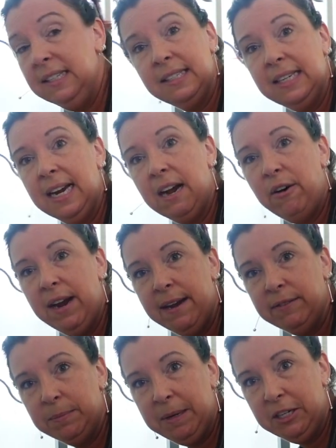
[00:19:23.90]
See how I
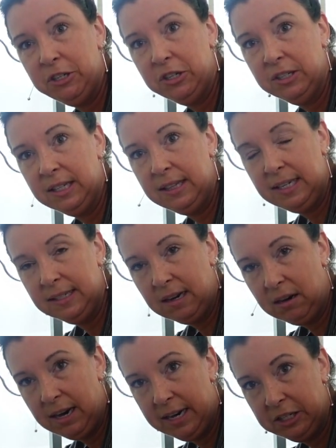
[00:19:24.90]
have to make sure that these
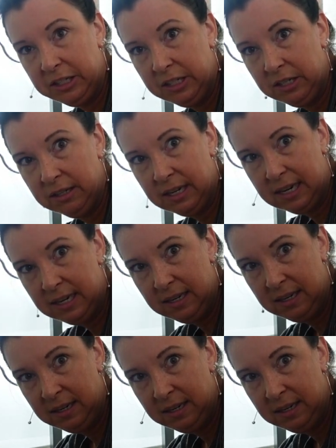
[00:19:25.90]
are actually turned on?